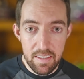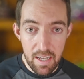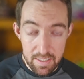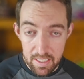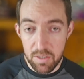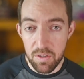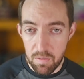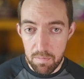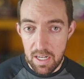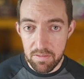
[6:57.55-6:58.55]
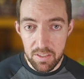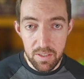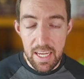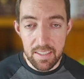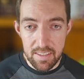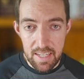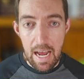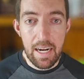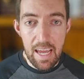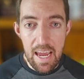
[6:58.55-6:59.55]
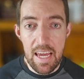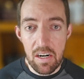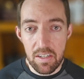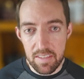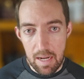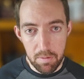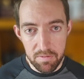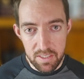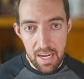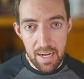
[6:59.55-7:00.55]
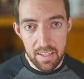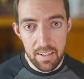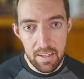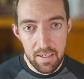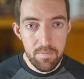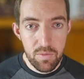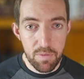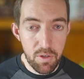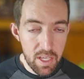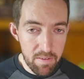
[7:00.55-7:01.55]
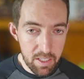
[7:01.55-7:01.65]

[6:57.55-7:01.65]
additional buffs. You can't stack aid on top of stack. So if you give